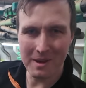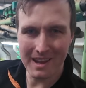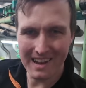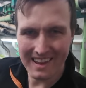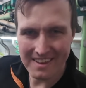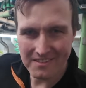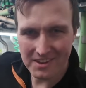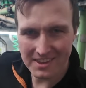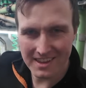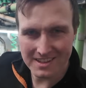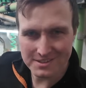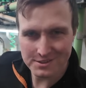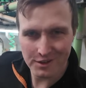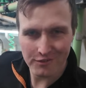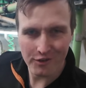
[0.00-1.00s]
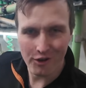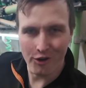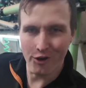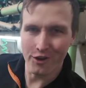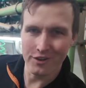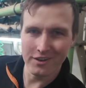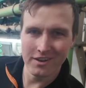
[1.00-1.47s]
by leaving that stuff
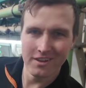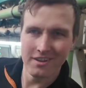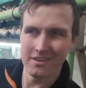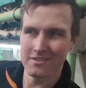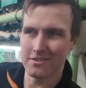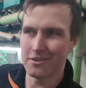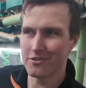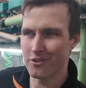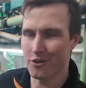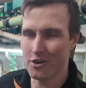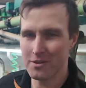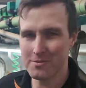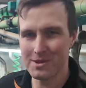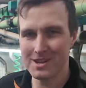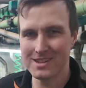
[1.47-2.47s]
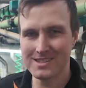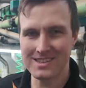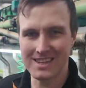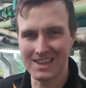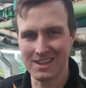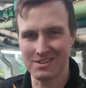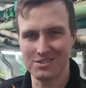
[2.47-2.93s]
on for 40 minutes,
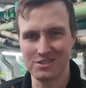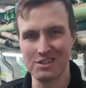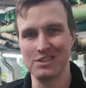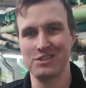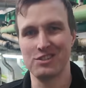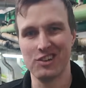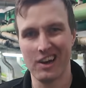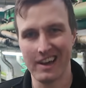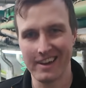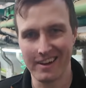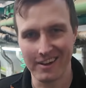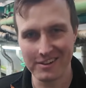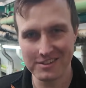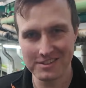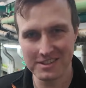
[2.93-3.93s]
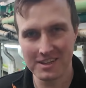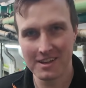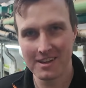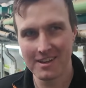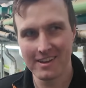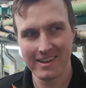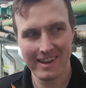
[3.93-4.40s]
it doesn't just dry out
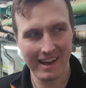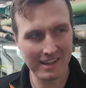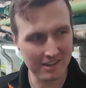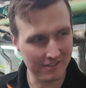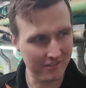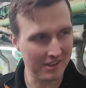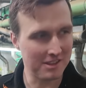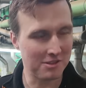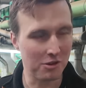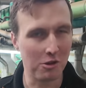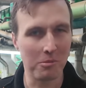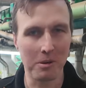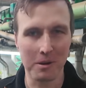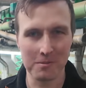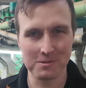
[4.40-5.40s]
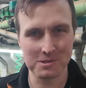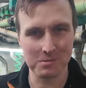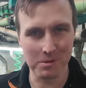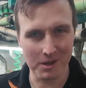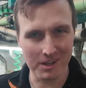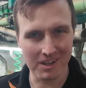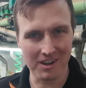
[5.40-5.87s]
and defeat the whole purpose of
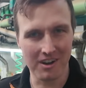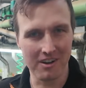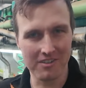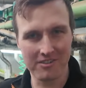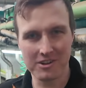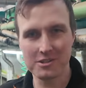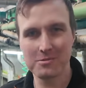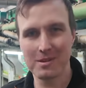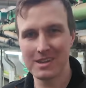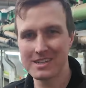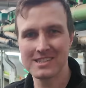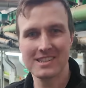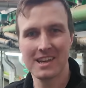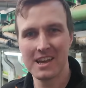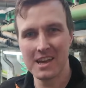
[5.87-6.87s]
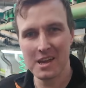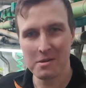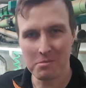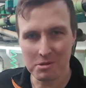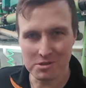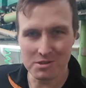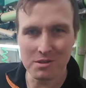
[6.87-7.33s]
putting it on in the first place.
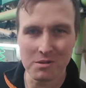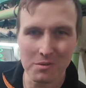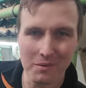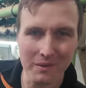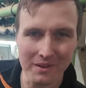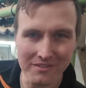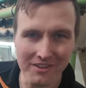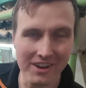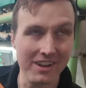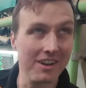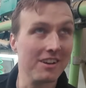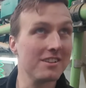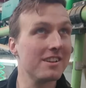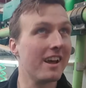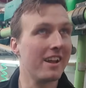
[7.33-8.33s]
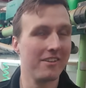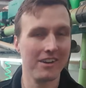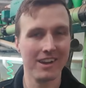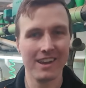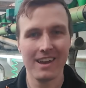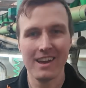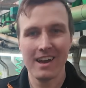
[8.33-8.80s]
But doesn't even want to find out.
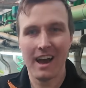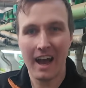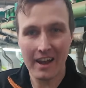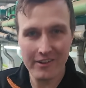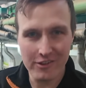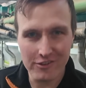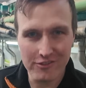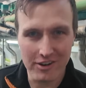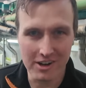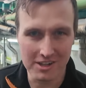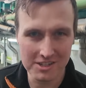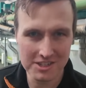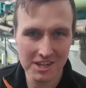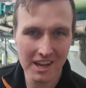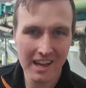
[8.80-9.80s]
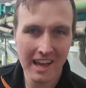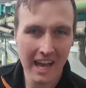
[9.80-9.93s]
Anyway, I'm going for lunch.